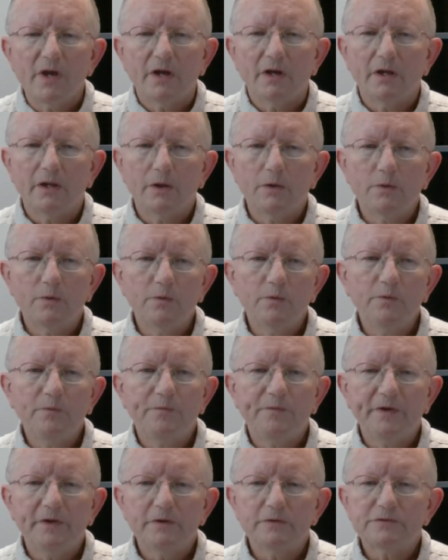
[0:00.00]
Hello,
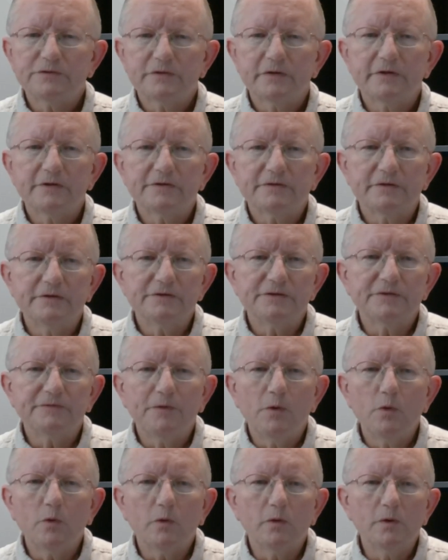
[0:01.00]
fellow citizens of
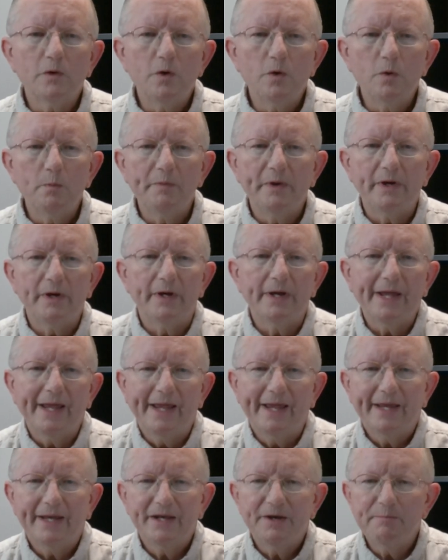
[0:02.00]
Oklahoma
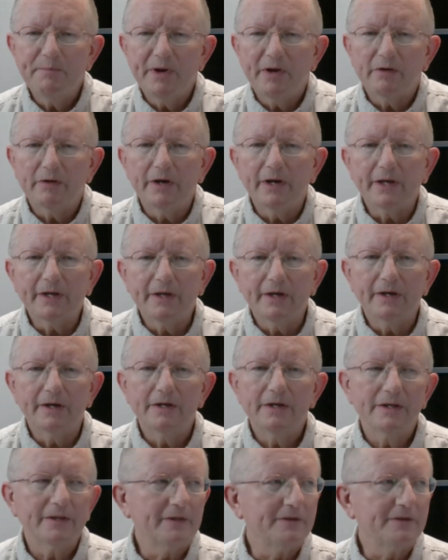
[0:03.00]
and America.